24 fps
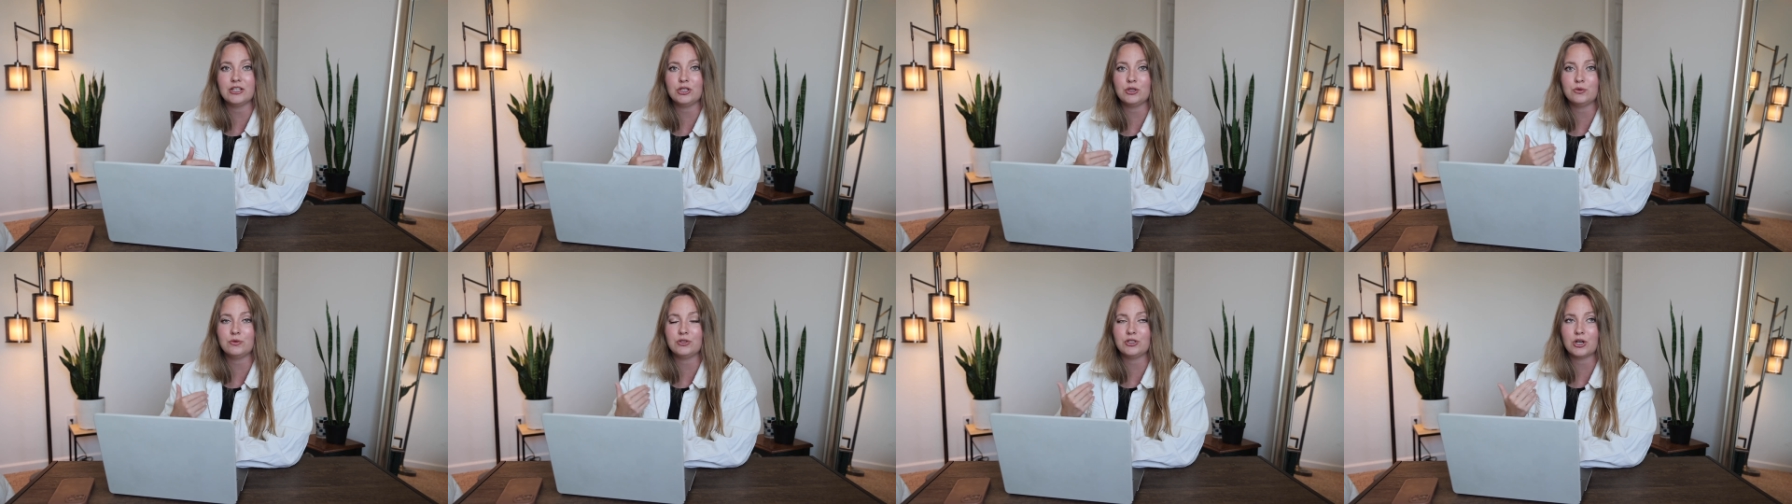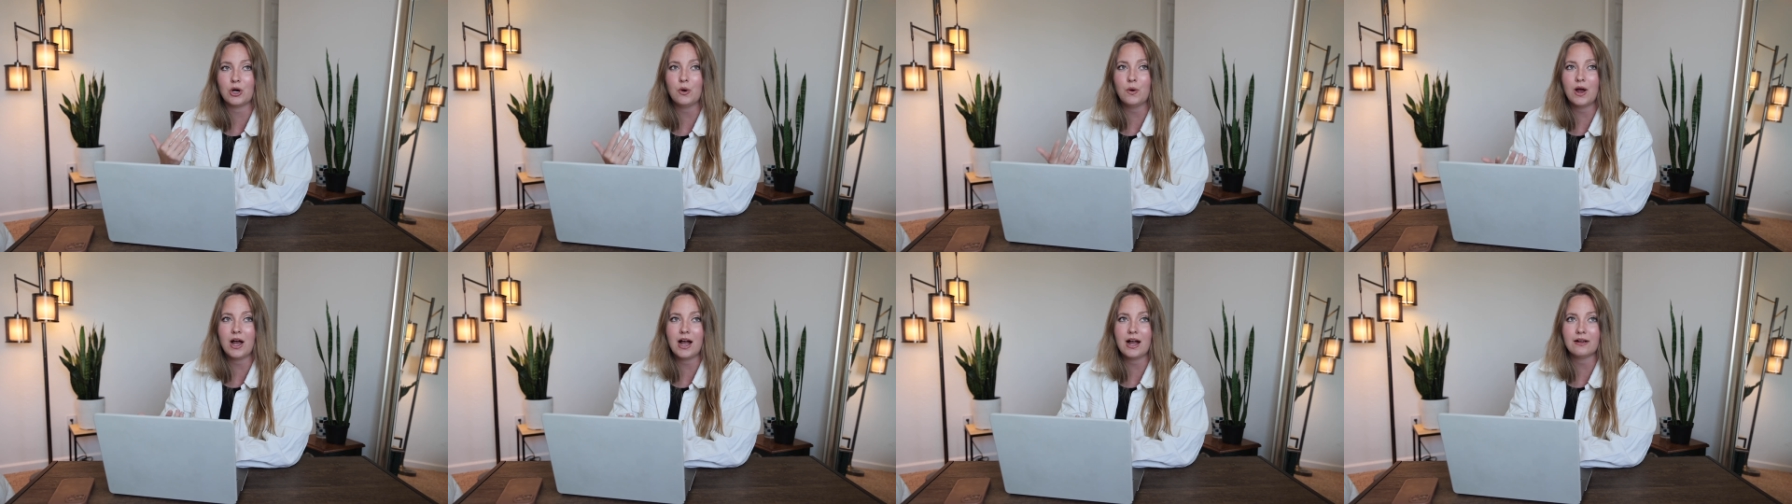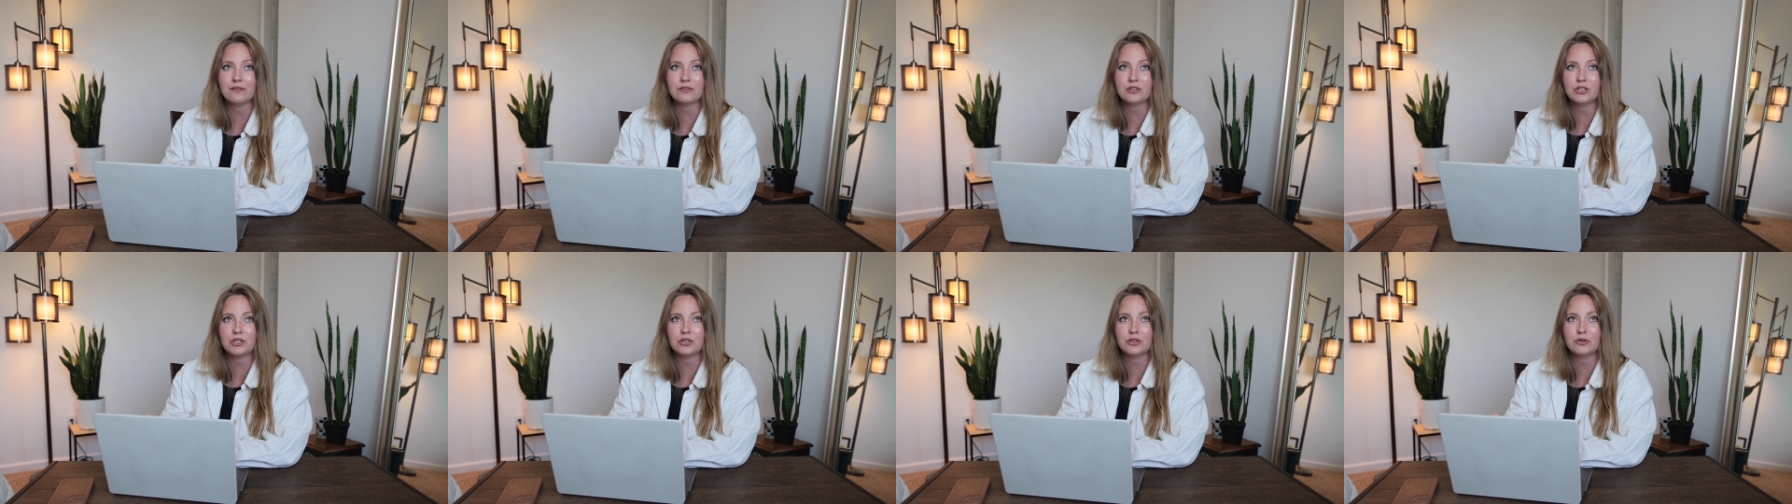you don't
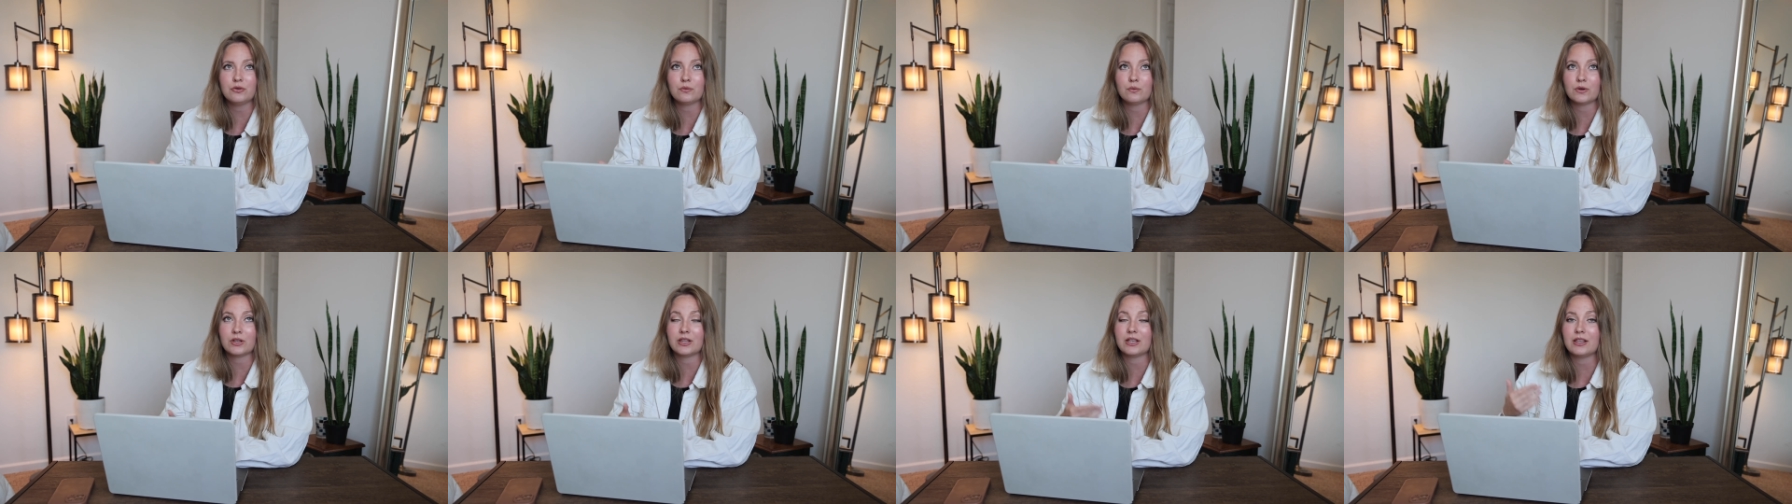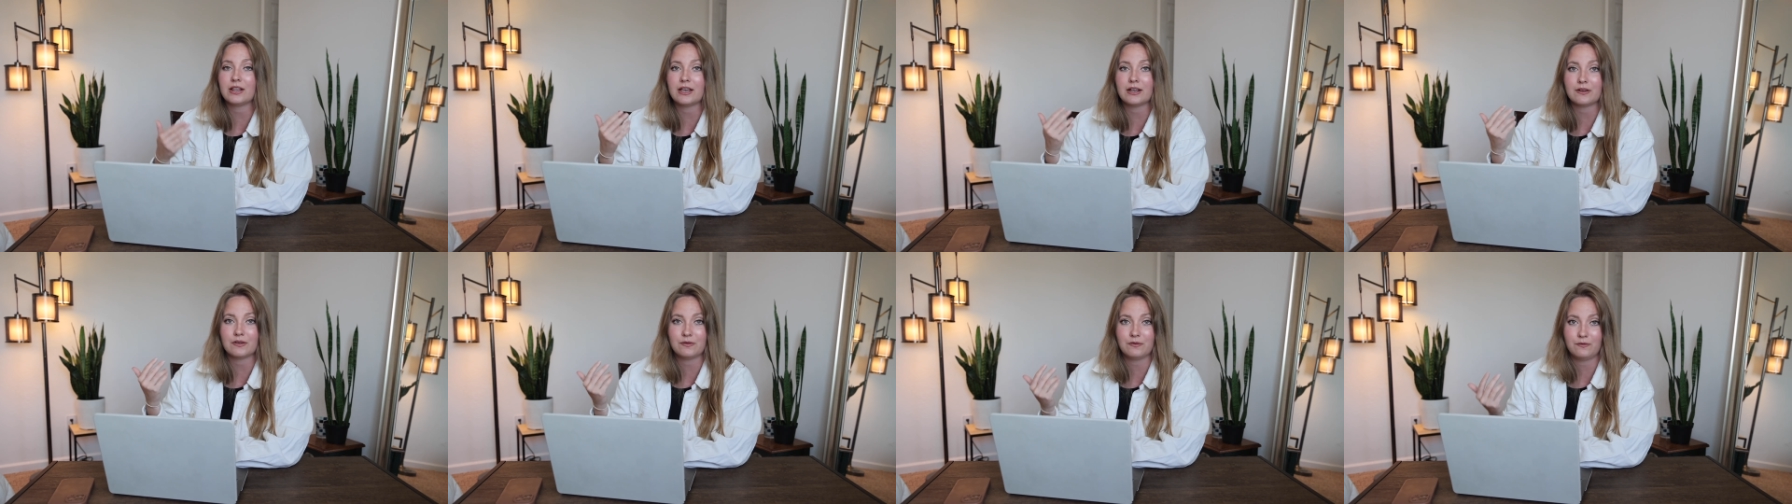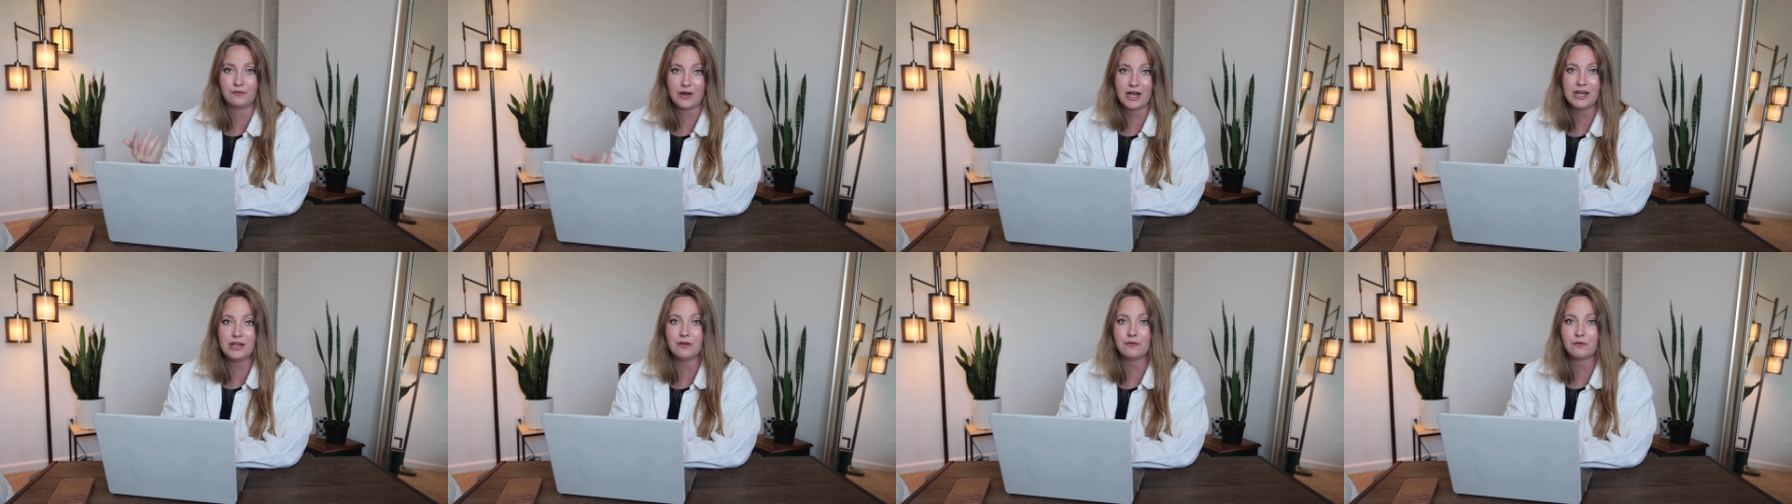have to really like
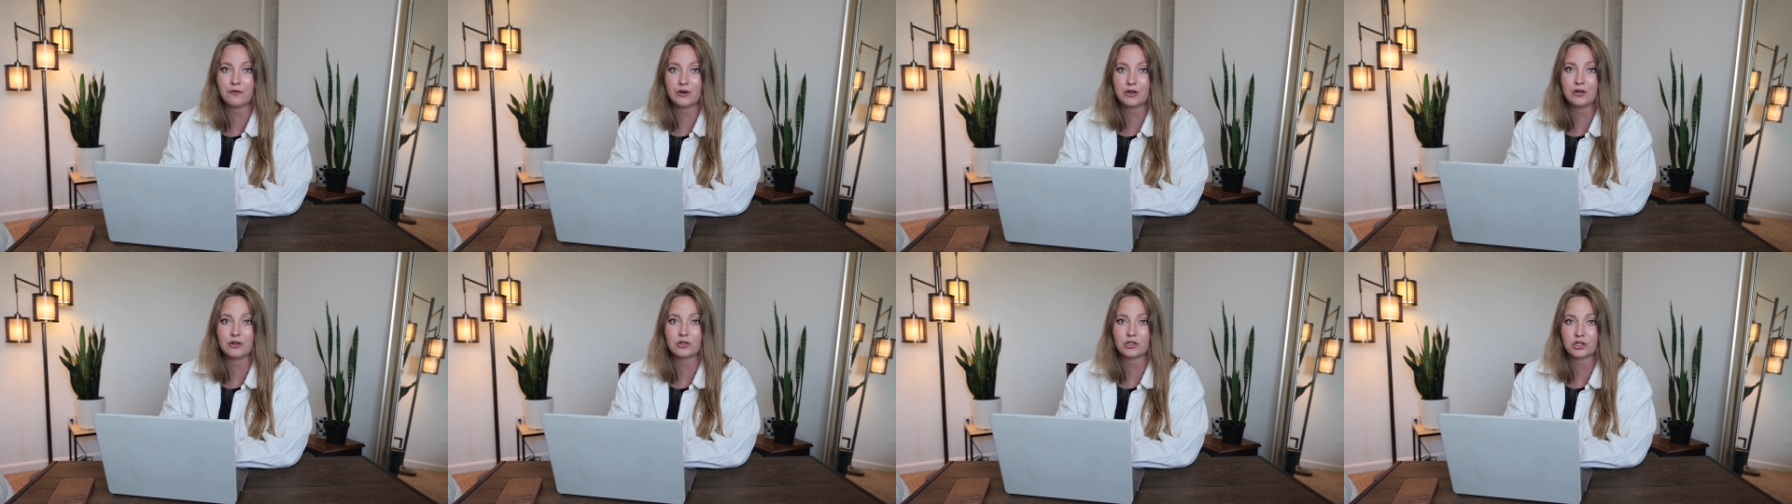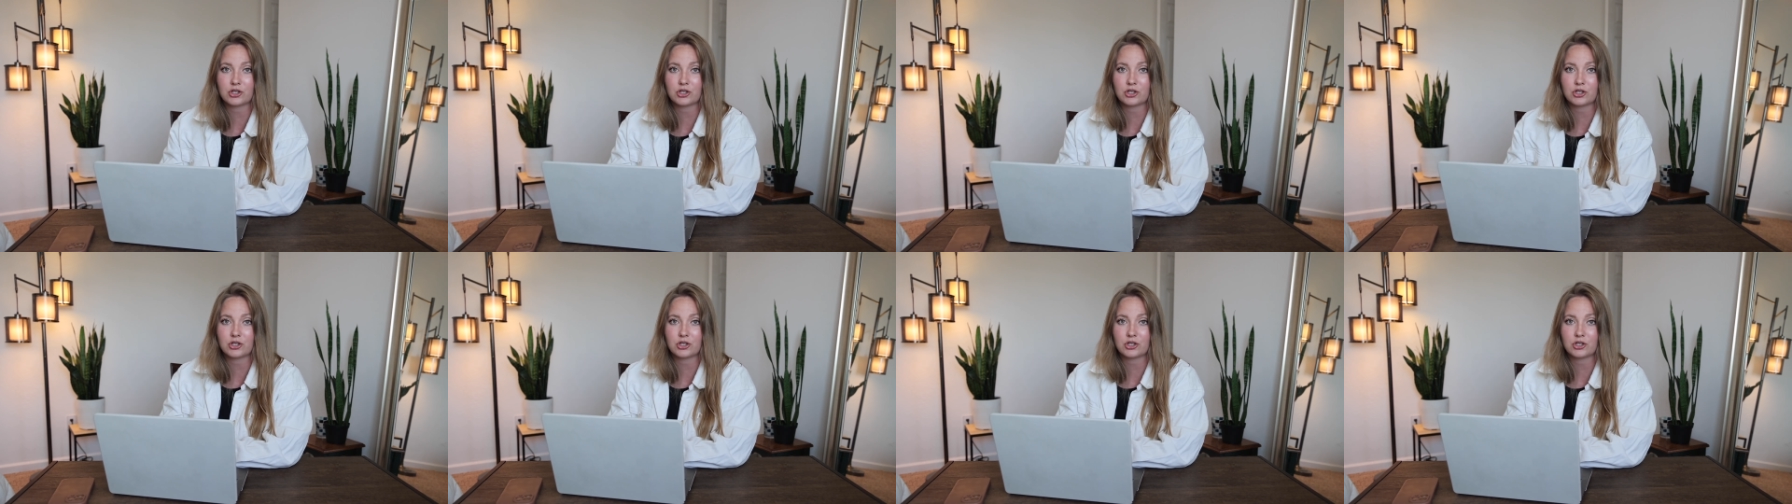fight for your